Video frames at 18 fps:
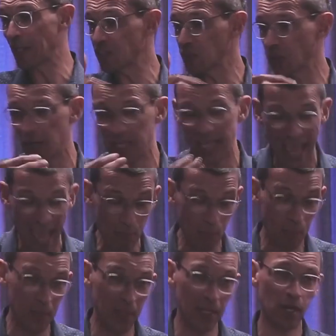going to
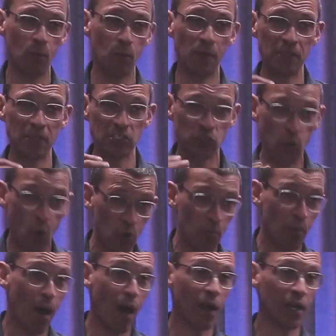happen and what the stock
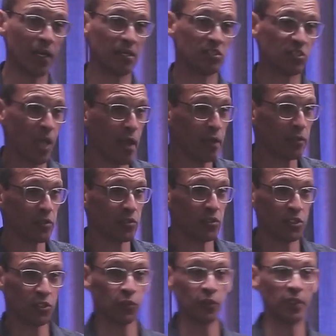market is going to
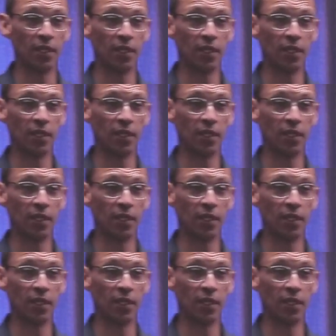do and